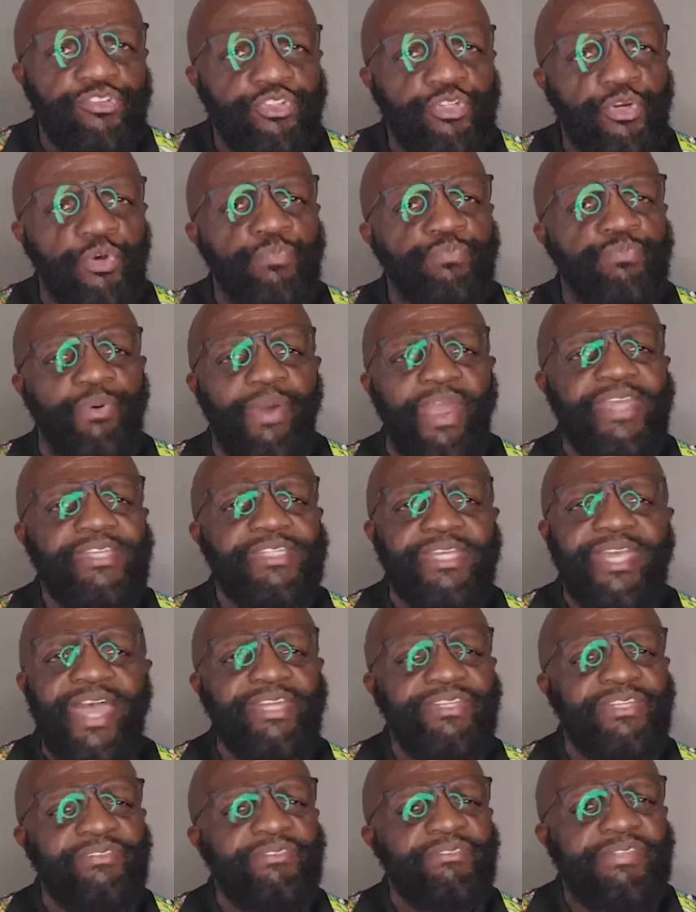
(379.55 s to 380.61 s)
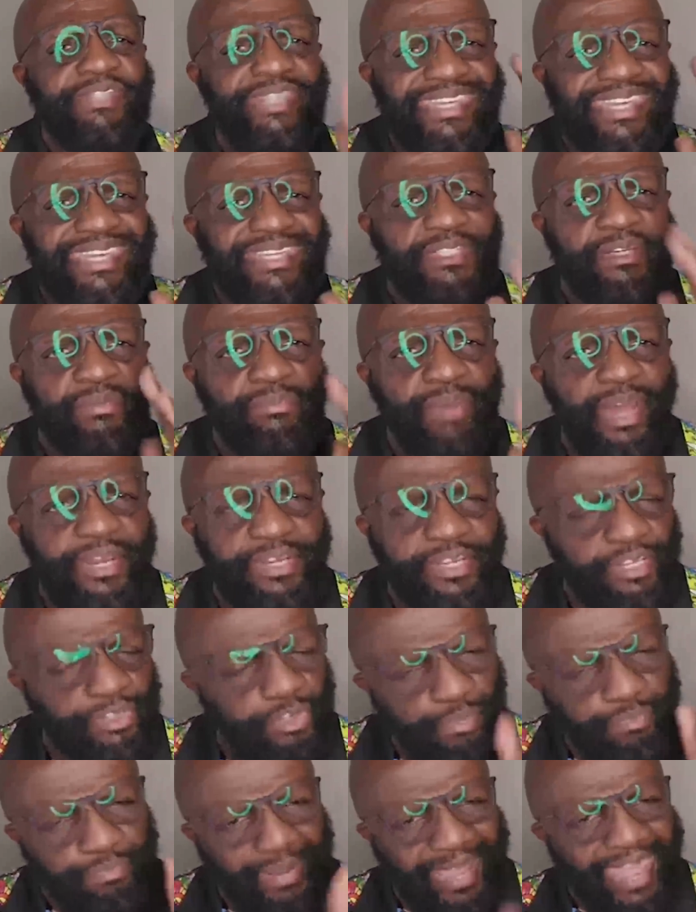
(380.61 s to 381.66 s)
So praise God, you need the money.
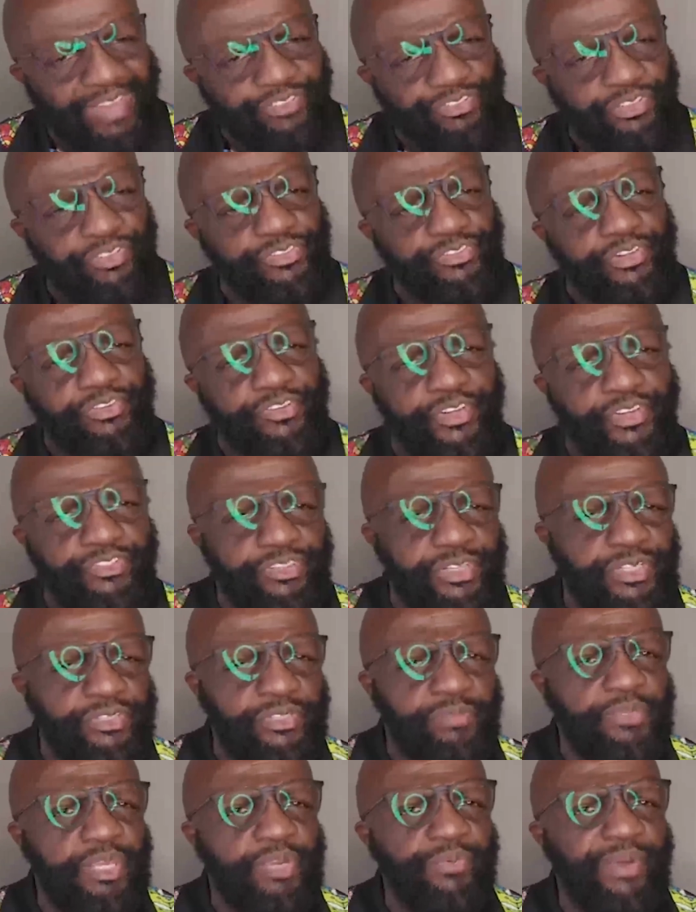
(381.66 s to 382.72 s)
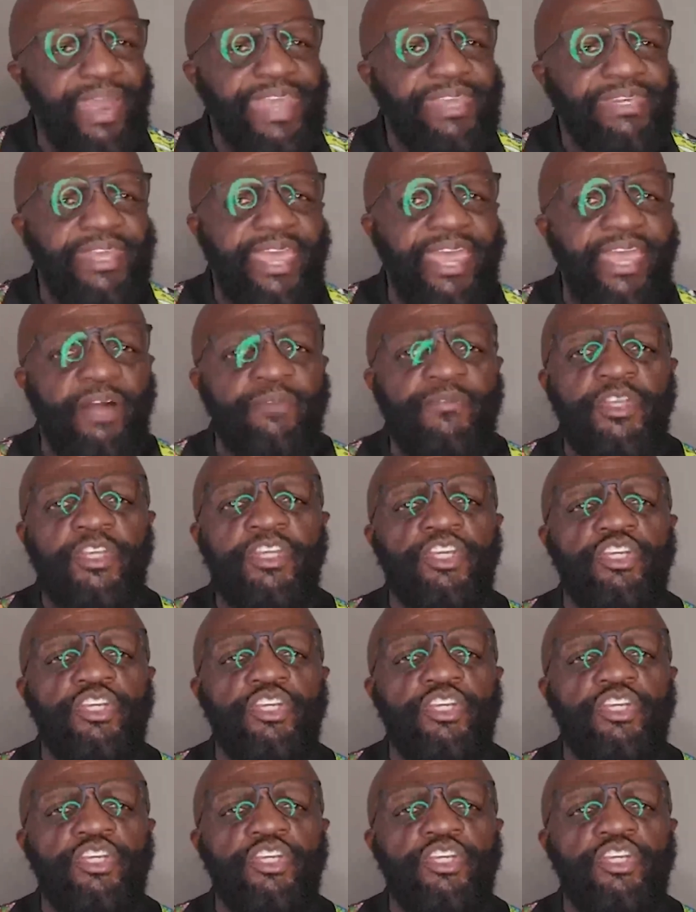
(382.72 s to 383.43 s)
You pastors is listening to me right now.